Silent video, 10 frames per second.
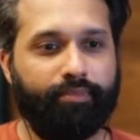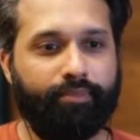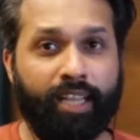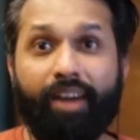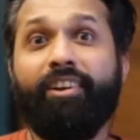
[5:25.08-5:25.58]

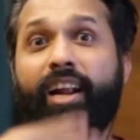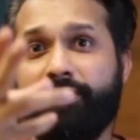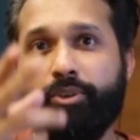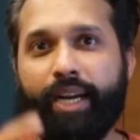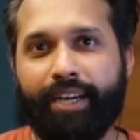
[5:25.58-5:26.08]
I will ask
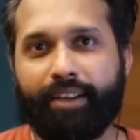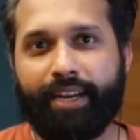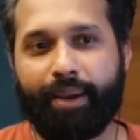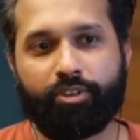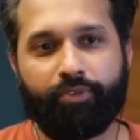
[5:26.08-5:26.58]
you right turn
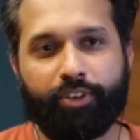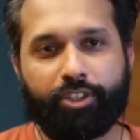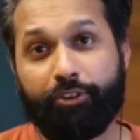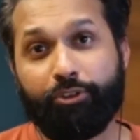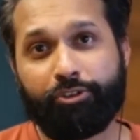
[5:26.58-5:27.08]
happens on which
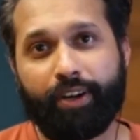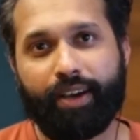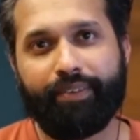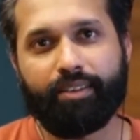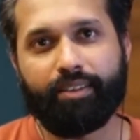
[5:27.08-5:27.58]
count. You should have
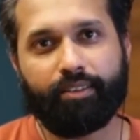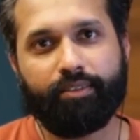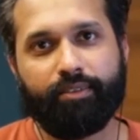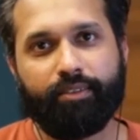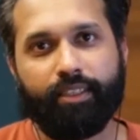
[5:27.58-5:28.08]
an answer.
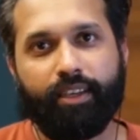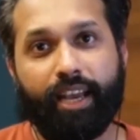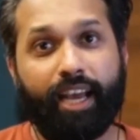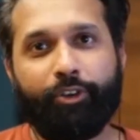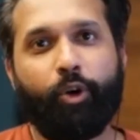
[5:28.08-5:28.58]
And
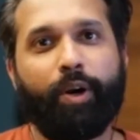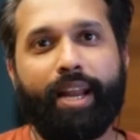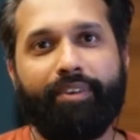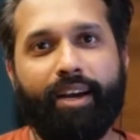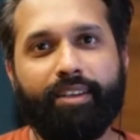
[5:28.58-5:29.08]
if you don't have
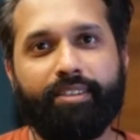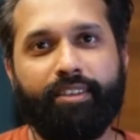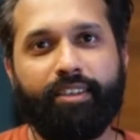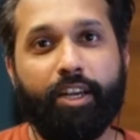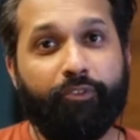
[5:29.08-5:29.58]
an
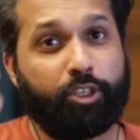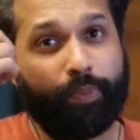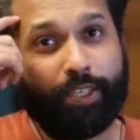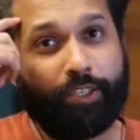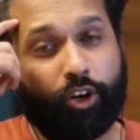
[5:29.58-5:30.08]
answer, which
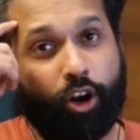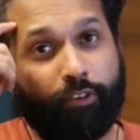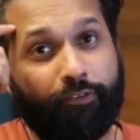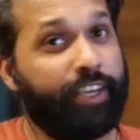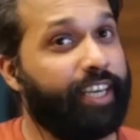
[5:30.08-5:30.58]
means you're not
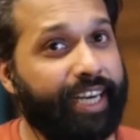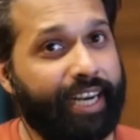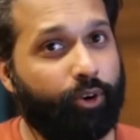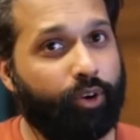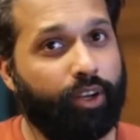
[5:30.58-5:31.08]
figuring it
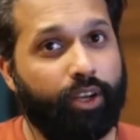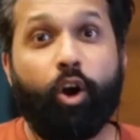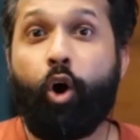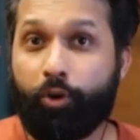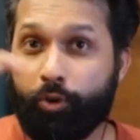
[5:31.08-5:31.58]
out
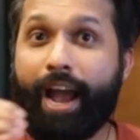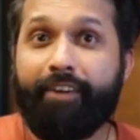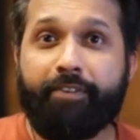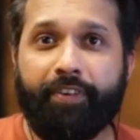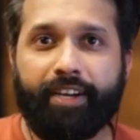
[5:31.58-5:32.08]
or you
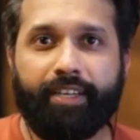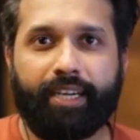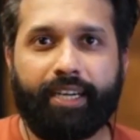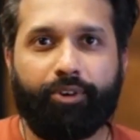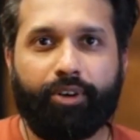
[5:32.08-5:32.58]
haven't figured it
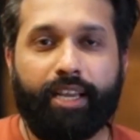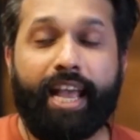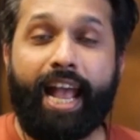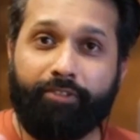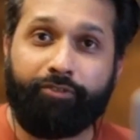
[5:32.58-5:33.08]
out,
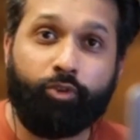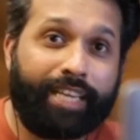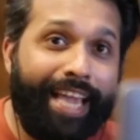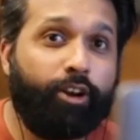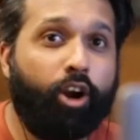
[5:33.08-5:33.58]
and if you
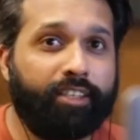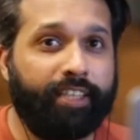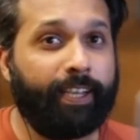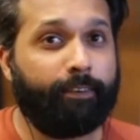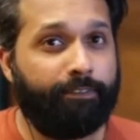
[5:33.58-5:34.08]
cannot
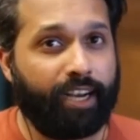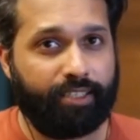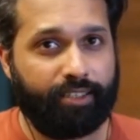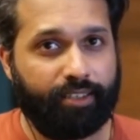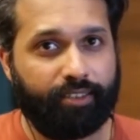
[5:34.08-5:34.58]
think
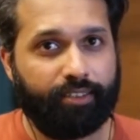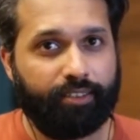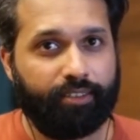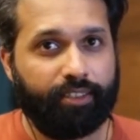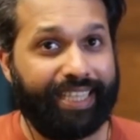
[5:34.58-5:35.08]
faster
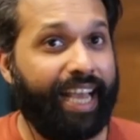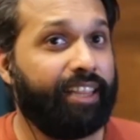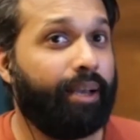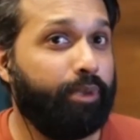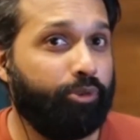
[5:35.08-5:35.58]
than the
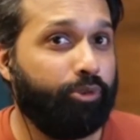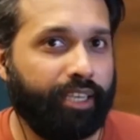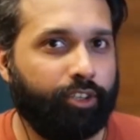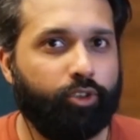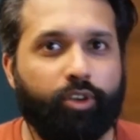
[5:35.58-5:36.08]
music,
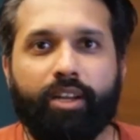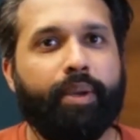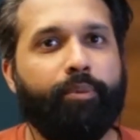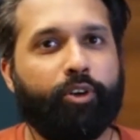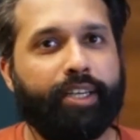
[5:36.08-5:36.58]
you'll never be
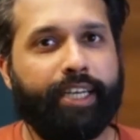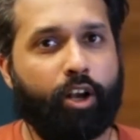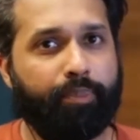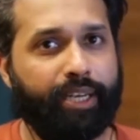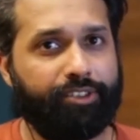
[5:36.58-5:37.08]
able to create
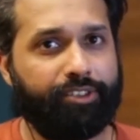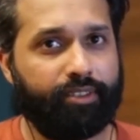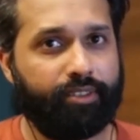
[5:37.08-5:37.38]
combinations,